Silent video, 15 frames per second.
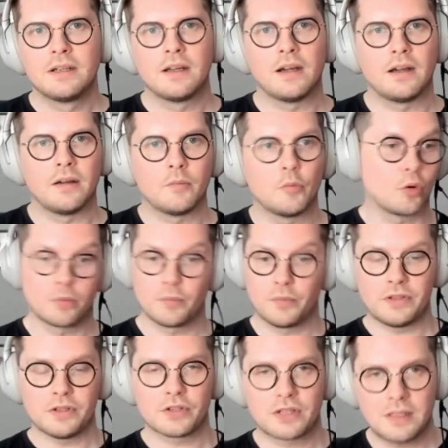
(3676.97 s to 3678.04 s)
or we
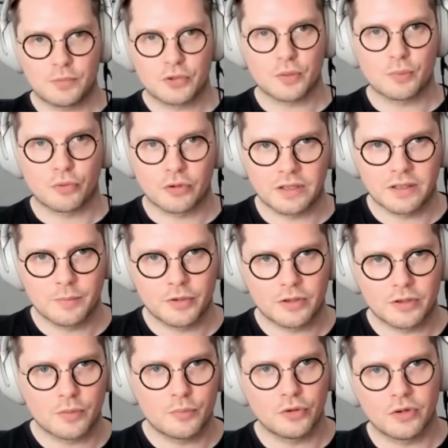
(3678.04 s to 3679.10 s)
just keep supporting them in
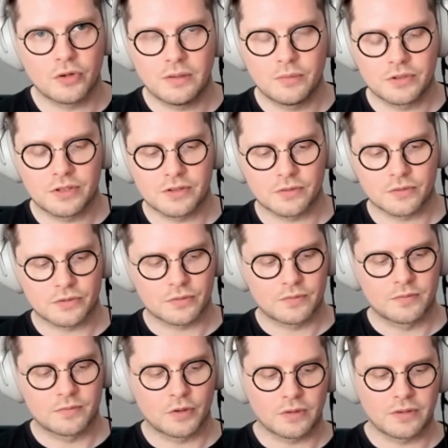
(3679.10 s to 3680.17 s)
a community, which is also
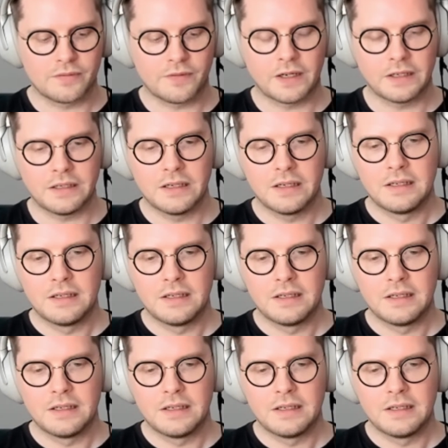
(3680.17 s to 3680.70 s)
totally fine.